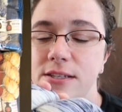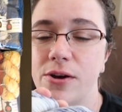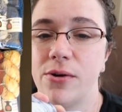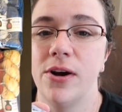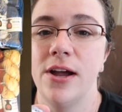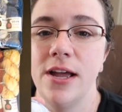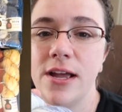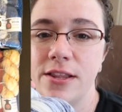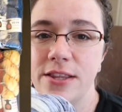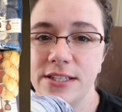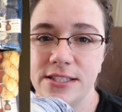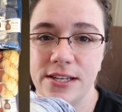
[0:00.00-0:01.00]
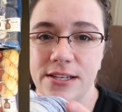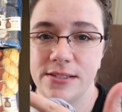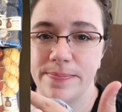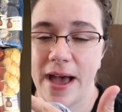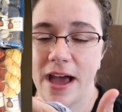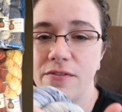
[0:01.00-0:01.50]
So this
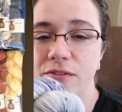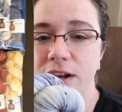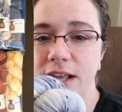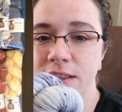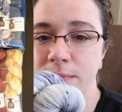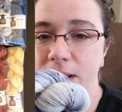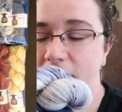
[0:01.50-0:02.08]
is Padfoot and the